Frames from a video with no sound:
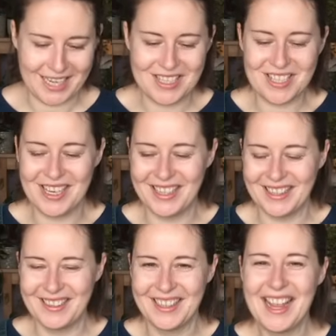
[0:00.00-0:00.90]

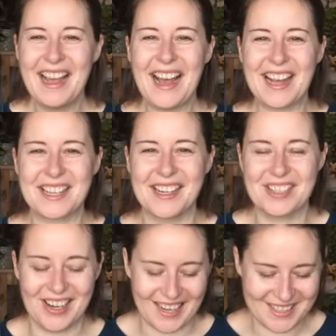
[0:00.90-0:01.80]
into as I
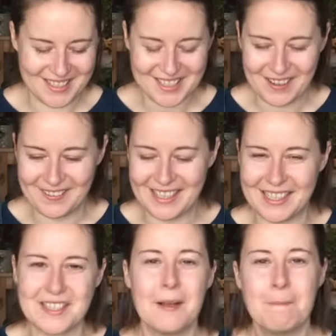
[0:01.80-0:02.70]
try and sow
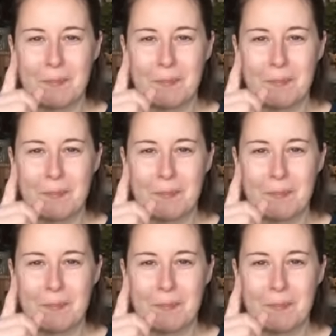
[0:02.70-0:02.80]
these.